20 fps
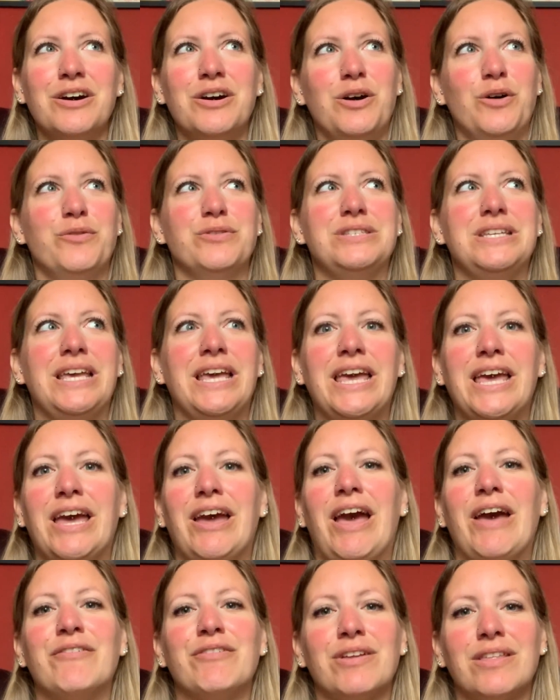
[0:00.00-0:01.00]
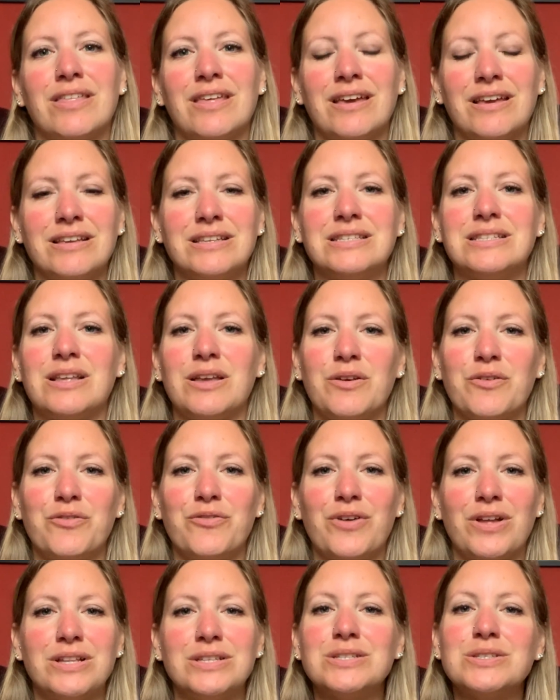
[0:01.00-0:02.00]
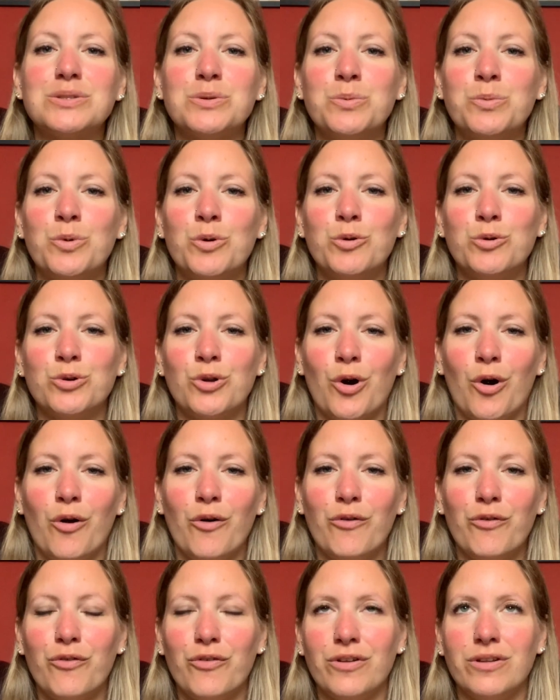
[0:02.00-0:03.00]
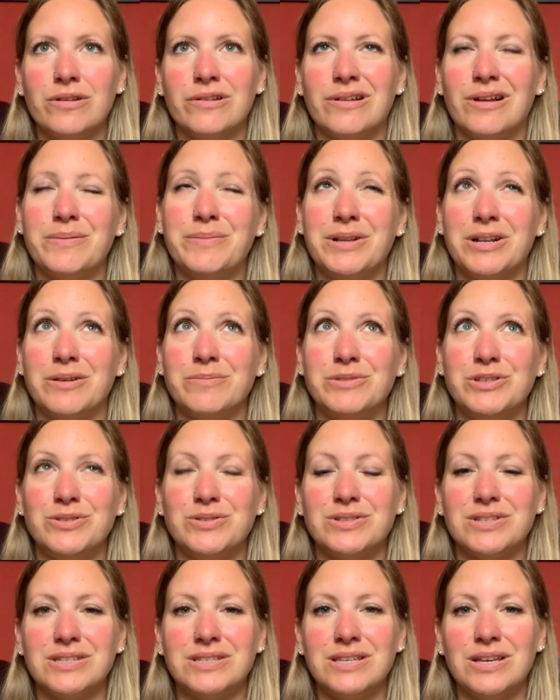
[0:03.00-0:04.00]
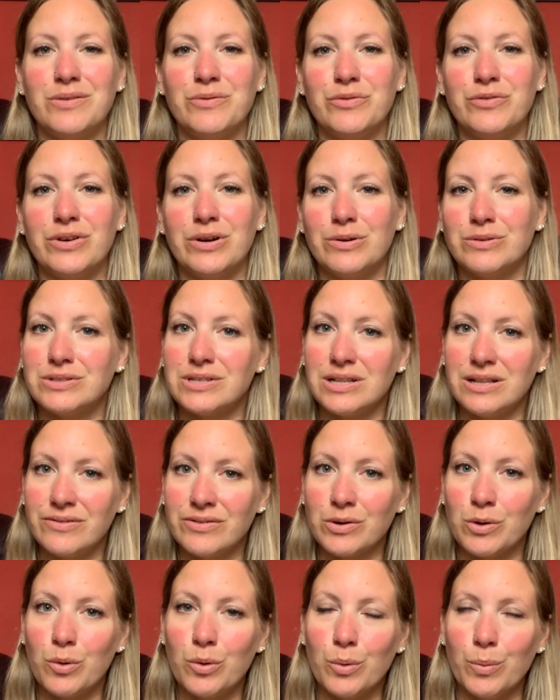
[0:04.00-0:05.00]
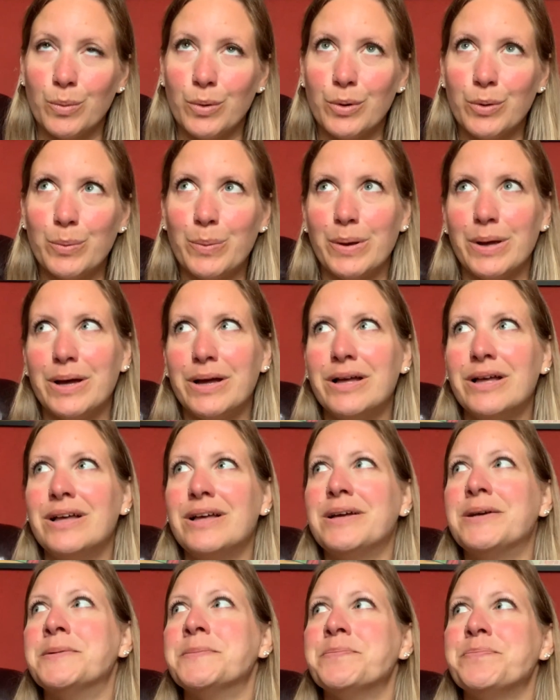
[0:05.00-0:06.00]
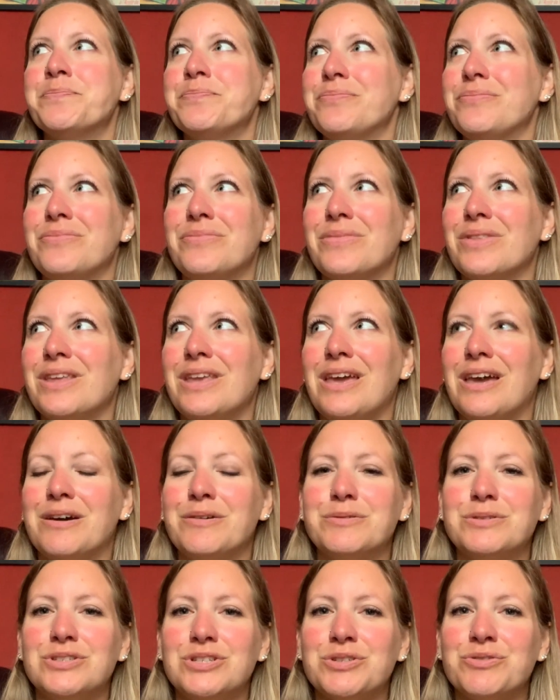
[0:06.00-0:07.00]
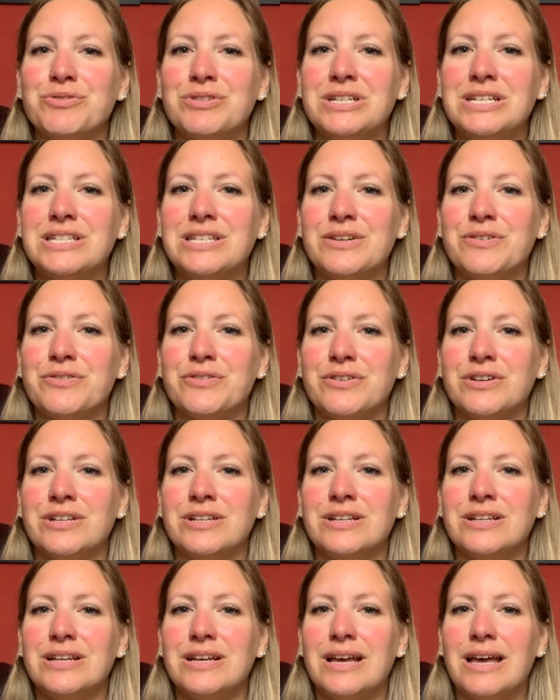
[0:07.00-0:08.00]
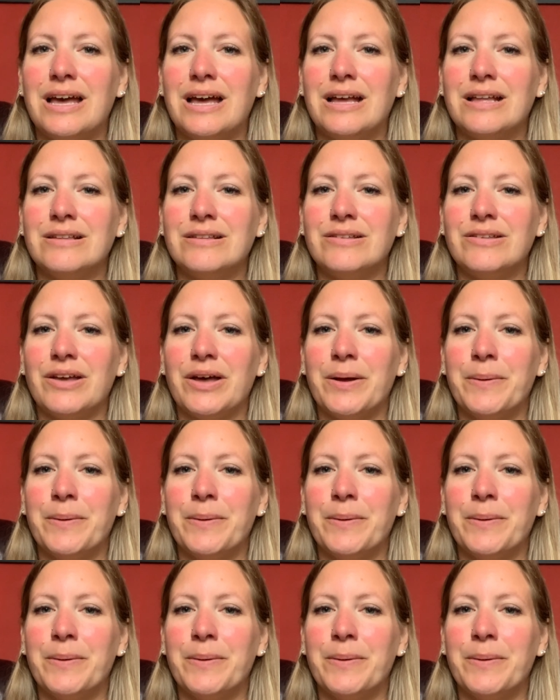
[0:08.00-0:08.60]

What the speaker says: obviously here everything is like fenced and walled off, and I mean, I'm used to seeing fields, I live in Cornwall, but yeah, it was just really different. And